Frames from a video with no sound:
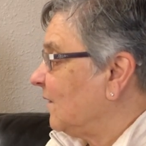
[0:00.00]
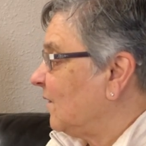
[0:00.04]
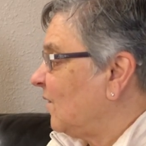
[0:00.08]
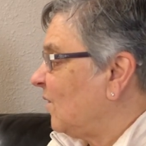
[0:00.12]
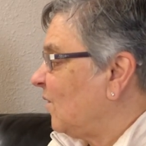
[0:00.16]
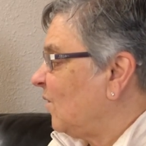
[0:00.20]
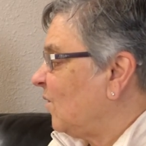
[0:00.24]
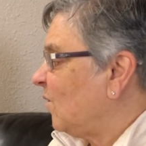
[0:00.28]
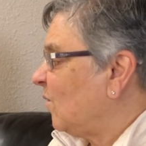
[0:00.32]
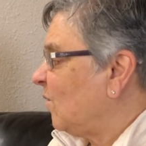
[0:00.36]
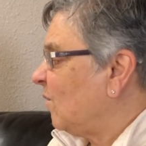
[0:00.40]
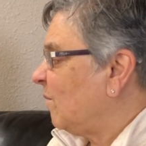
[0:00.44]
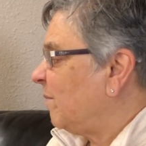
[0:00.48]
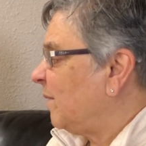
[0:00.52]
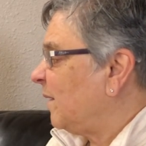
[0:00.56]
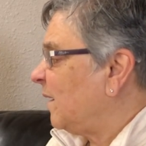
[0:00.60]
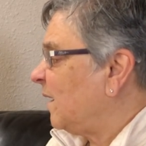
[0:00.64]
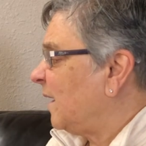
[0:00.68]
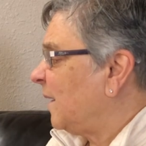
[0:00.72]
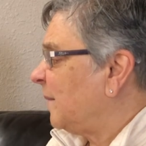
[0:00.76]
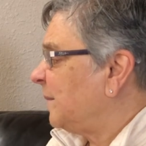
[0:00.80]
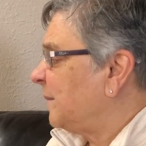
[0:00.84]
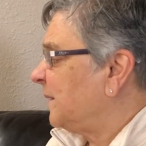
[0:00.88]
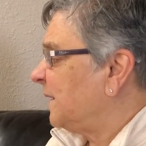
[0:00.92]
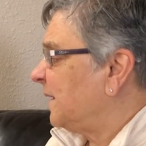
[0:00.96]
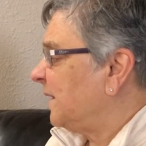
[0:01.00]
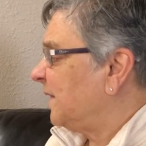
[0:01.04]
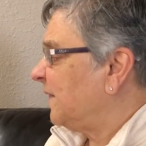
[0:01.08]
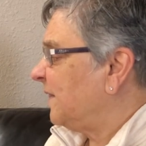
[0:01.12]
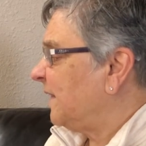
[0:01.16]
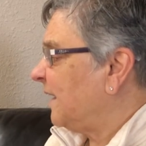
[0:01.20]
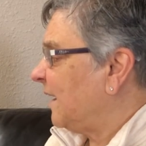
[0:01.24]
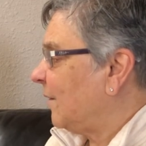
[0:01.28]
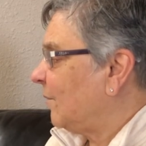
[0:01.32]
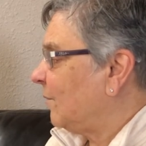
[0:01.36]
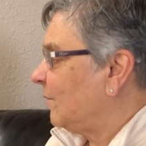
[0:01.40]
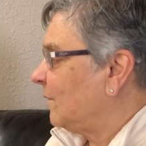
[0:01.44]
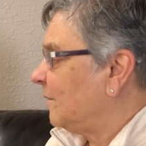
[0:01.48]
"Oh, Papa,
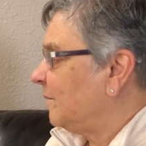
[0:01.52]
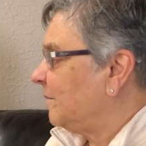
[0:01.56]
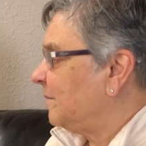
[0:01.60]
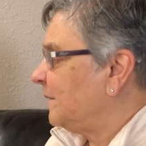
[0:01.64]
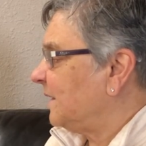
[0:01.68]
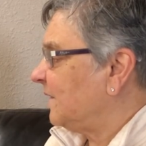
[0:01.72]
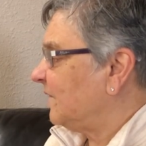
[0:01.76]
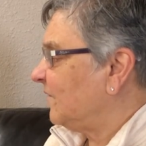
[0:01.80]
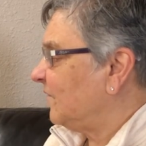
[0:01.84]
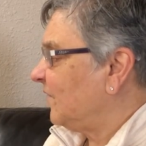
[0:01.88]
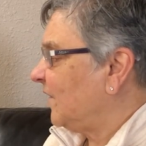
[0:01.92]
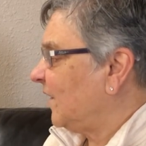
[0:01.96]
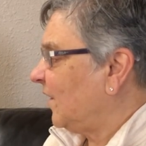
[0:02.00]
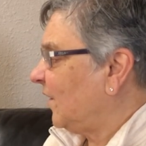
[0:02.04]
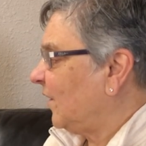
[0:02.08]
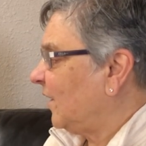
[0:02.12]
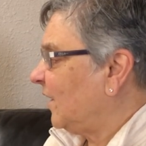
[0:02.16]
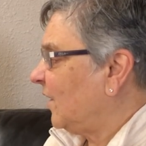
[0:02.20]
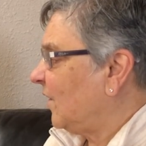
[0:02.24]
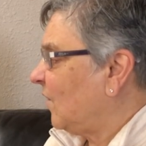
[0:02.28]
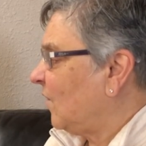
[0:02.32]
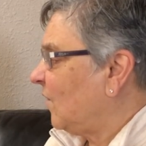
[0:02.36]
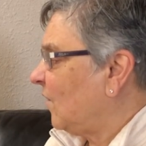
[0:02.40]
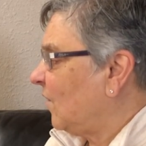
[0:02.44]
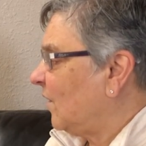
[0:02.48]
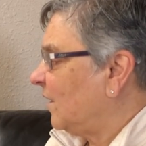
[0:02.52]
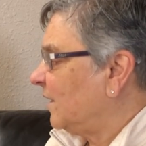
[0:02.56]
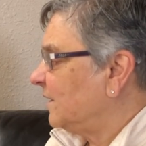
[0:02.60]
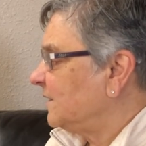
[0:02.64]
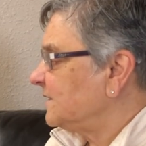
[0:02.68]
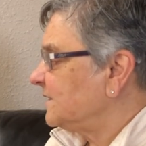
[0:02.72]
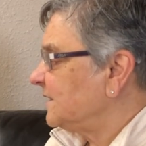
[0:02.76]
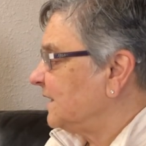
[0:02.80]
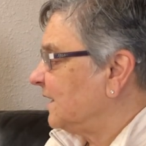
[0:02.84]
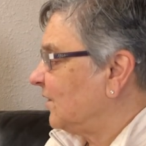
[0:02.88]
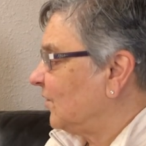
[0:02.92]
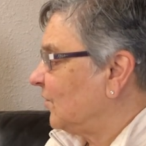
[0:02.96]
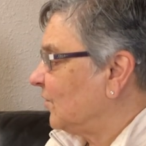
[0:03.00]
that will be very hard,"
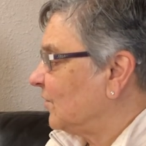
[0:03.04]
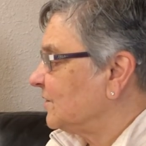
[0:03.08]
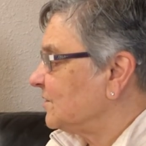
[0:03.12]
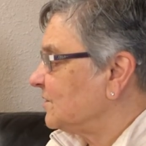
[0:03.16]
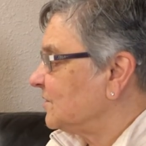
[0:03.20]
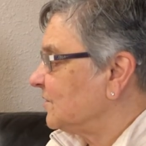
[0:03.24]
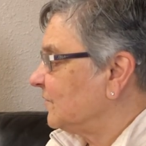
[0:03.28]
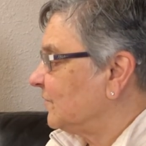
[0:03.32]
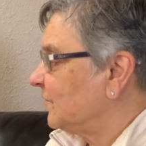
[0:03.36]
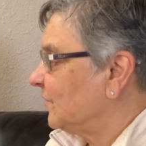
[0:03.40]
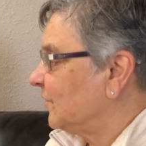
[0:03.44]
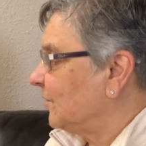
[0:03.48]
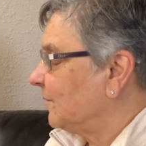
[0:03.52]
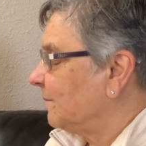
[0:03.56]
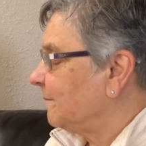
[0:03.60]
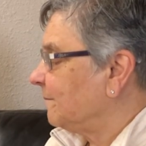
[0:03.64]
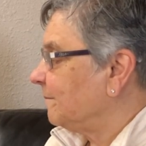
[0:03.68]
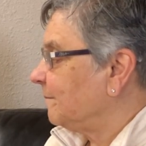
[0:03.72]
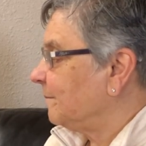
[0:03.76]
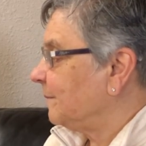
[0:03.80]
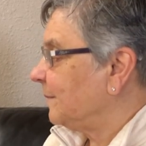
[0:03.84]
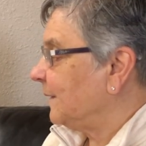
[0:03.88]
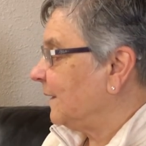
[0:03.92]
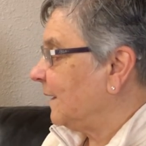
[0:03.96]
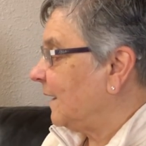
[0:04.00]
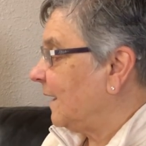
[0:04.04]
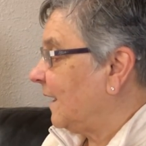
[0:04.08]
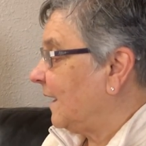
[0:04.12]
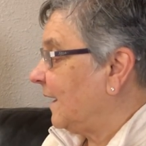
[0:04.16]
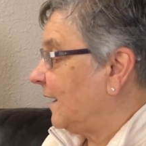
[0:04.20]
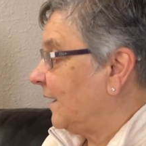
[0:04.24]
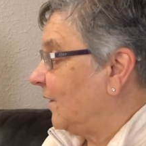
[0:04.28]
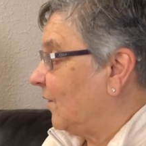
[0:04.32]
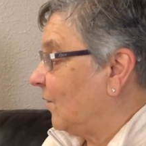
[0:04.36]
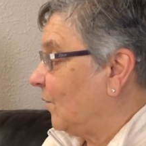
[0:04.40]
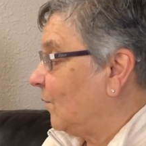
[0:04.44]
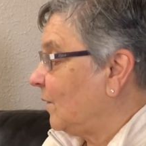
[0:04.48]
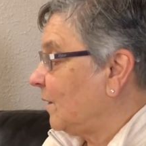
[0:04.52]
said Christopher. "I
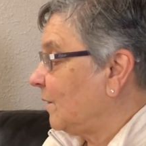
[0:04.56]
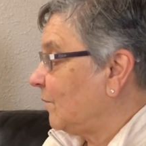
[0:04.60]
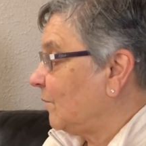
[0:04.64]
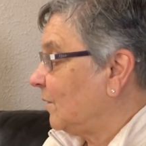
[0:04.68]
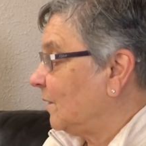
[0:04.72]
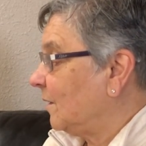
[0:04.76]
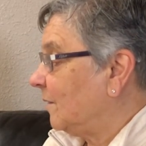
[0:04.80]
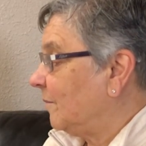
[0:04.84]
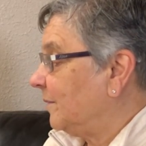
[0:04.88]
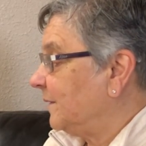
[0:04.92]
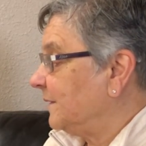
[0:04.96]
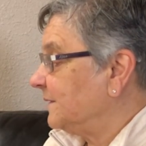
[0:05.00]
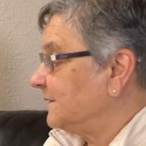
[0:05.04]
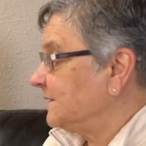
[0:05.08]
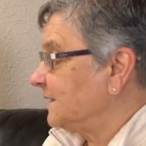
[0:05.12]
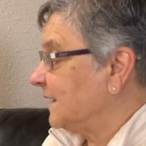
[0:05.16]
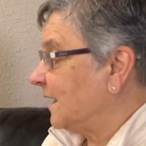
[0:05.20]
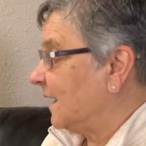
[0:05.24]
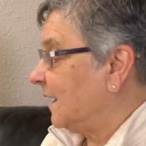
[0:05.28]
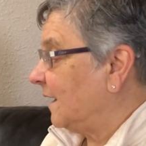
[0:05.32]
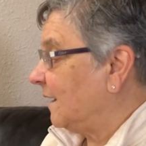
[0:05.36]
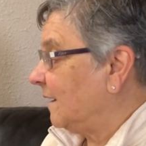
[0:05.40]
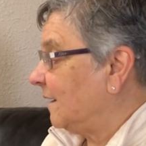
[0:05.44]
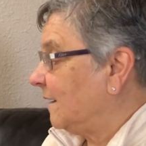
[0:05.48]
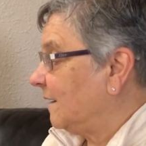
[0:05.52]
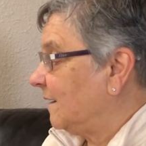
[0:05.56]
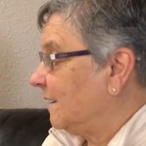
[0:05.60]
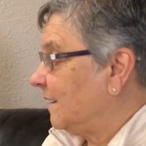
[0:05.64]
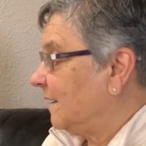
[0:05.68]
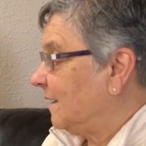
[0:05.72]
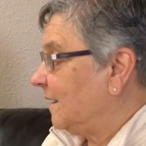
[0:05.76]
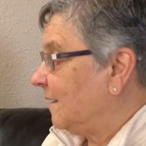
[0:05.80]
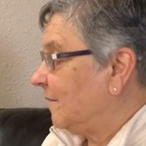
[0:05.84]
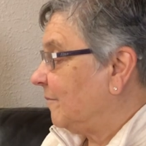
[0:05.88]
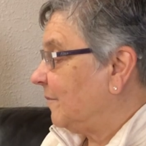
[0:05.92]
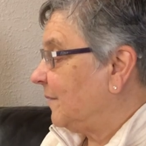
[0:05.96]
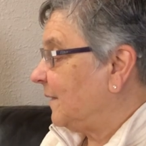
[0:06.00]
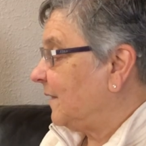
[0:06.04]
know it will be, son,
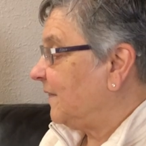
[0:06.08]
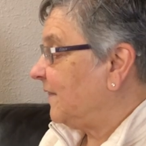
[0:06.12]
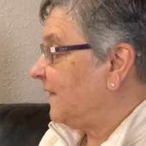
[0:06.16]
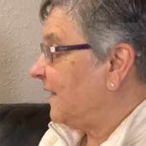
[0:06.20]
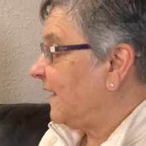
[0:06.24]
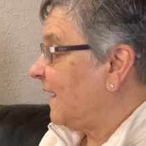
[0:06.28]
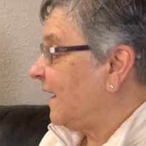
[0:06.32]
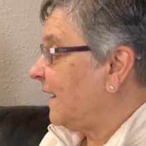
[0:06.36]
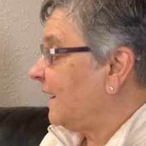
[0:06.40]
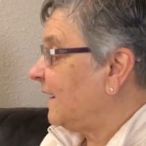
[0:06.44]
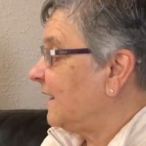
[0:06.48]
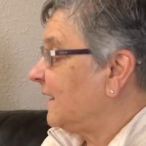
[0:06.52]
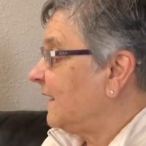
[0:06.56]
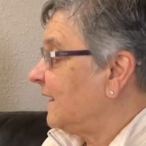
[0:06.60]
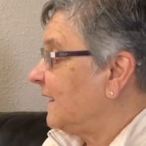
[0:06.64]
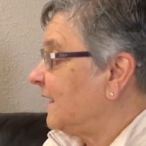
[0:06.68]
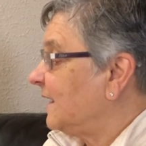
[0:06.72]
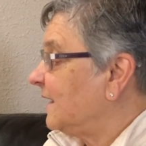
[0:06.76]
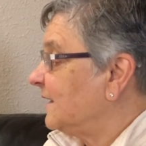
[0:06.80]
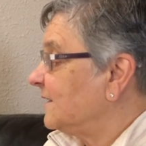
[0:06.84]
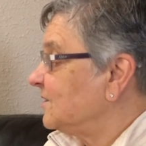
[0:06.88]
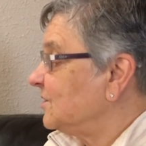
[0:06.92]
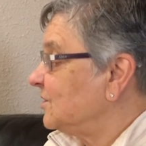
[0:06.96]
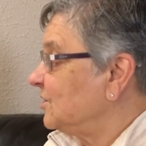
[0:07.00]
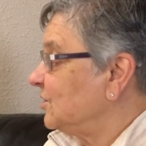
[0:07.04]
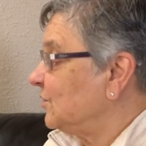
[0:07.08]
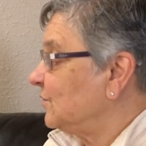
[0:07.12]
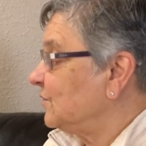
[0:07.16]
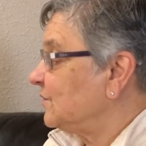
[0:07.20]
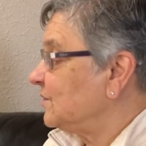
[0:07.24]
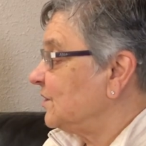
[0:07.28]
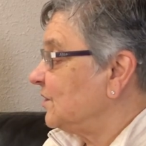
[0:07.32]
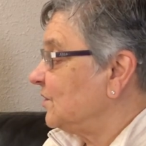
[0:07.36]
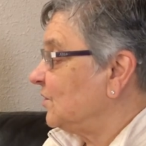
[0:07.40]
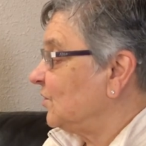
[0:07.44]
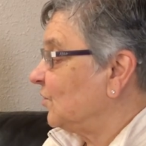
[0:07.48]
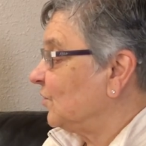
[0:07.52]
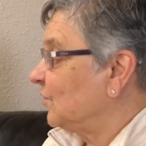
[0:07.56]
but that is
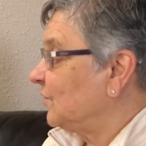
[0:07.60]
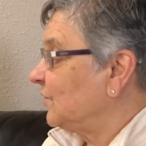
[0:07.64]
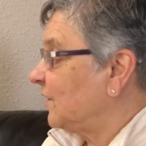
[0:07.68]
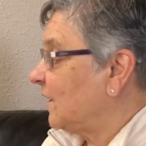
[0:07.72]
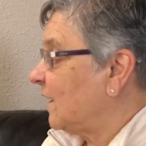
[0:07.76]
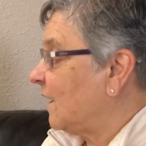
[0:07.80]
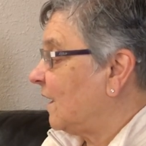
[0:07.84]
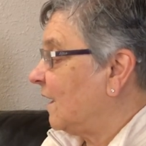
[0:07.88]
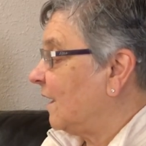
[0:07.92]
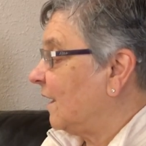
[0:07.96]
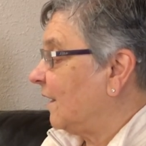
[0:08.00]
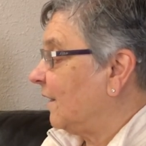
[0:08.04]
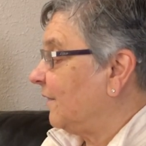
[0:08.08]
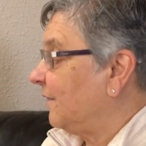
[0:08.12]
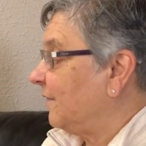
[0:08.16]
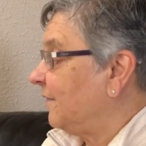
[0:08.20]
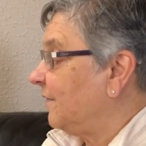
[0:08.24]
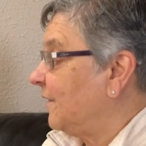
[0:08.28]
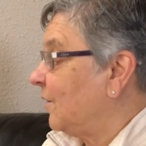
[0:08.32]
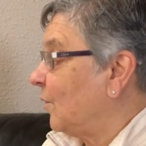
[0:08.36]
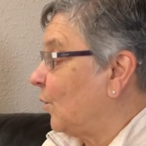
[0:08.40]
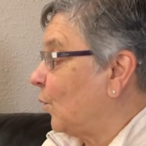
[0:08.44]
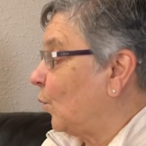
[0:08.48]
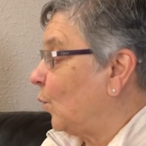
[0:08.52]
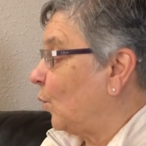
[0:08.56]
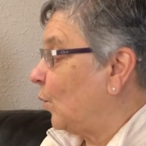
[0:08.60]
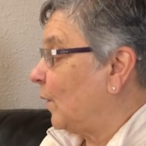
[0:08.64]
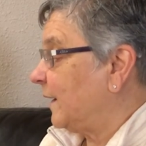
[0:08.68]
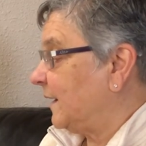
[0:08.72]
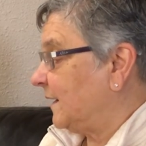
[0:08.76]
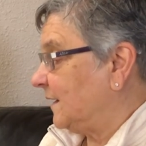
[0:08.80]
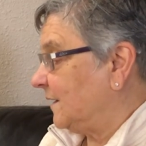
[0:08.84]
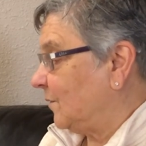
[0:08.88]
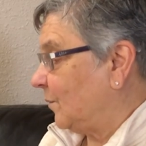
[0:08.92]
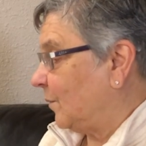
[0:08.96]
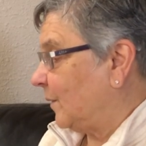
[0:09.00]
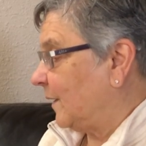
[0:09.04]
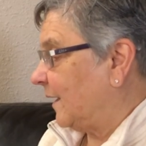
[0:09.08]
using your tongue the
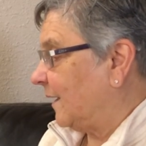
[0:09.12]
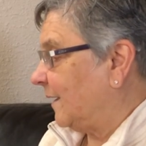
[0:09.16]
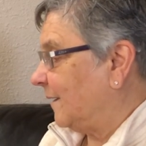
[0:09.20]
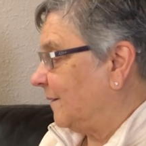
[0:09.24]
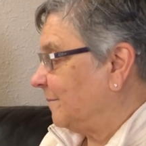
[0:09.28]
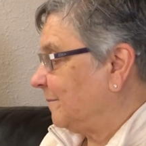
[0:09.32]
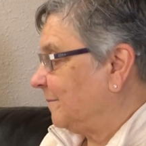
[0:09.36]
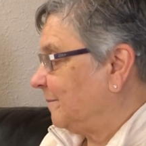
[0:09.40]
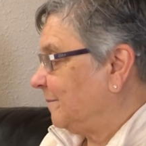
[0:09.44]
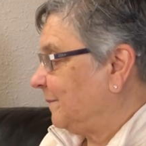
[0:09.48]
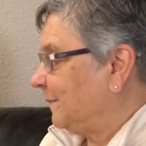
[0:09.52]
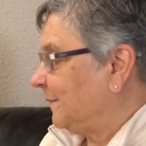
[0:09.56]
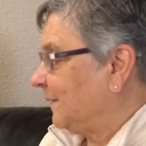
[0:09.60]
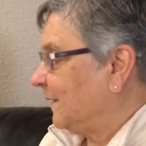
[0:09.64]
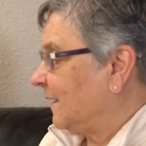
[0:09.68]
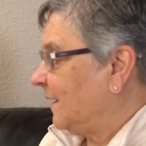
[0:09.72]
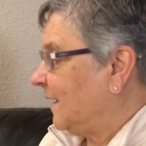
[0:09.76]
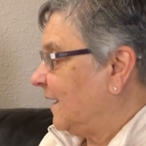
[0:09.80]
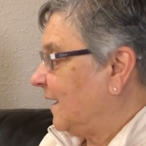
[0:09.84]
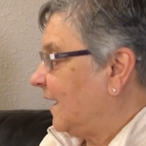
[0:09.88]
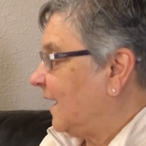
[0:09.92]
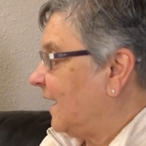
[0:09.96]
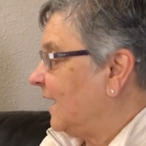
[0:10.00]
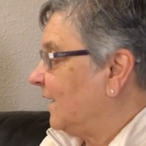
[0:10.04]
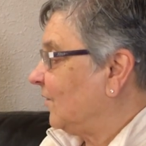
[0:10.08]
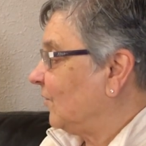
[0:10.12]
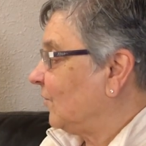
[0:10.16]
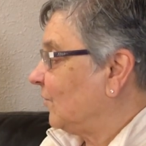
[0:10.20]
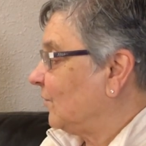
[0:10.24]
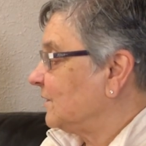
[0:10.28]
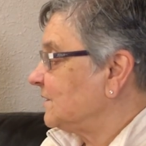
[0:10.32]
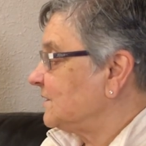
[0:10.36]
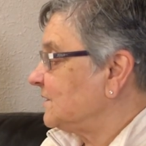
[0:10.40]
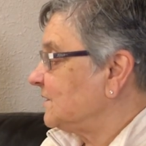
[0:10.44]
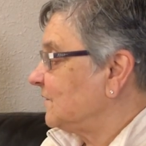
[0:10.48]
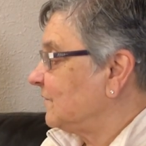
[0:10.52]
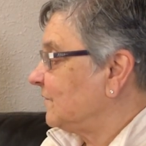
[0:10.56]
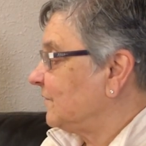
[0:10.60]
right way." And
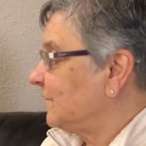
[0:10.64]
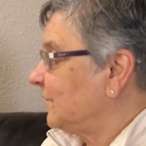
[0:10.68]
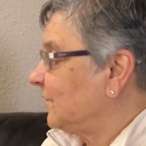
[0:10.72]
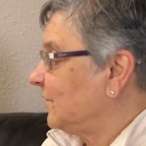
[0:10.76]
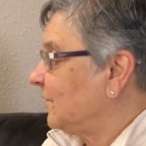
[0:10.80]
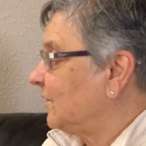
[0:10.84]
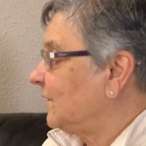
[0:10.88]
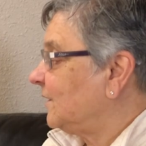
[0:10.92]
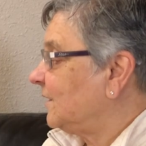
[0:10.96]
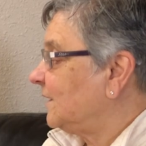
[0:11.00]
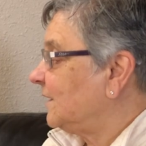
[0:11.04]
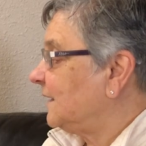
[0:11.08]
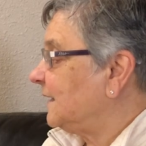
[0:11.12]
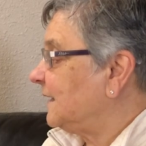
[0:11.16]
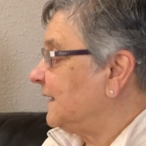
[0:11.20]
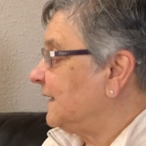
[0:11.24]
Christopher